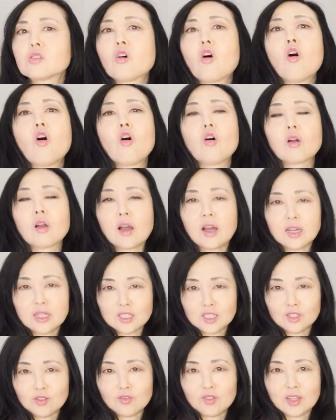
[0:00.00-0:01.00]
all
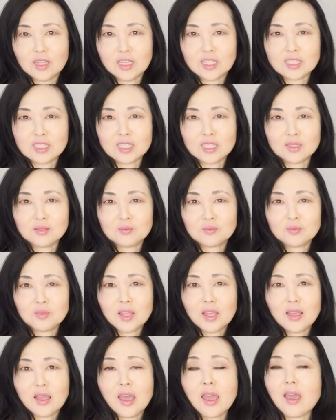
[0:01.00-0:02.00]
kinds of things.
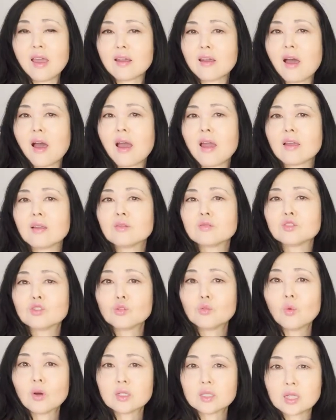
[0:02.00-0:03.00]
And I
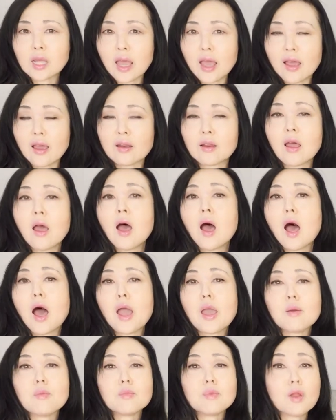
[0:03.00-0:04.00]
do want to add,
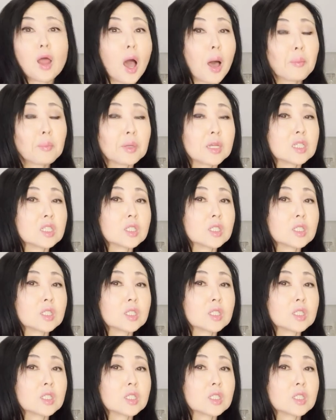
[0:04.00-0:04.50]
I am not being